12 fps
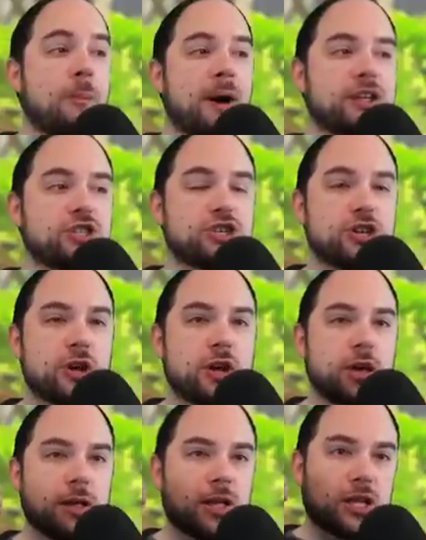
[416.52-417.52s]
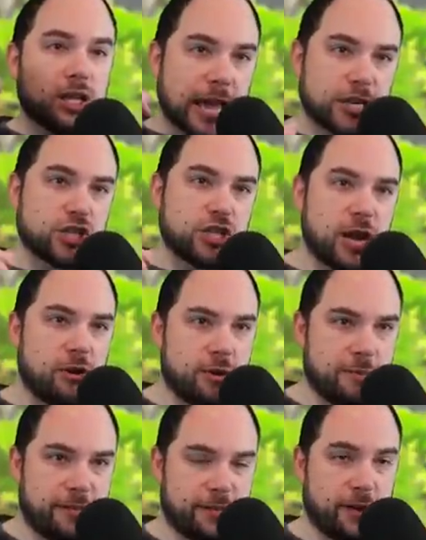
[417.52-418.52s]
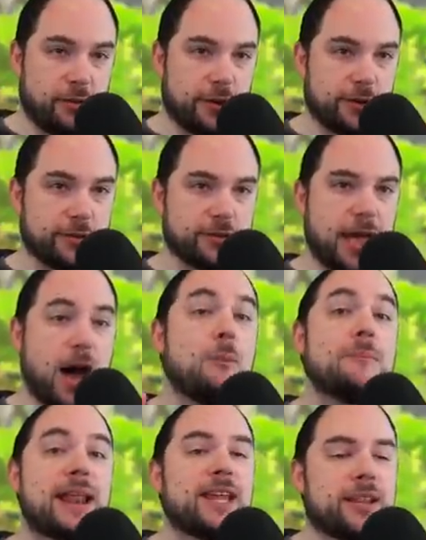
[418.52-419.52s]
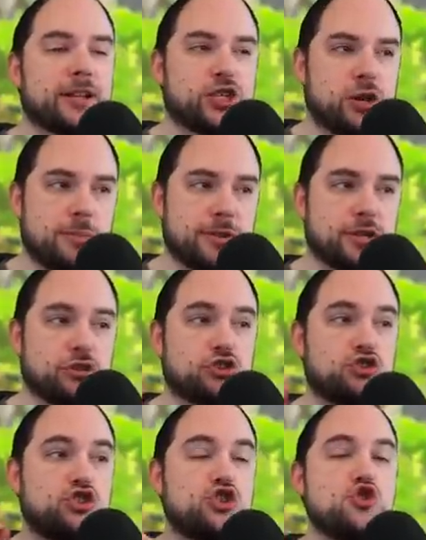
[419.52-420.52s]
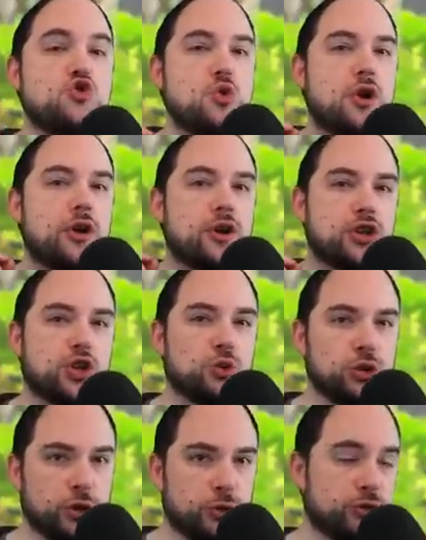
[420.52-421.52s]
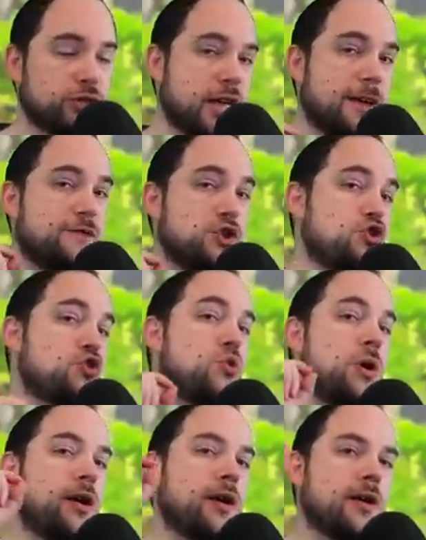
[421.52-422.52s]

much legendary materials, how many legendary materials do you lose if you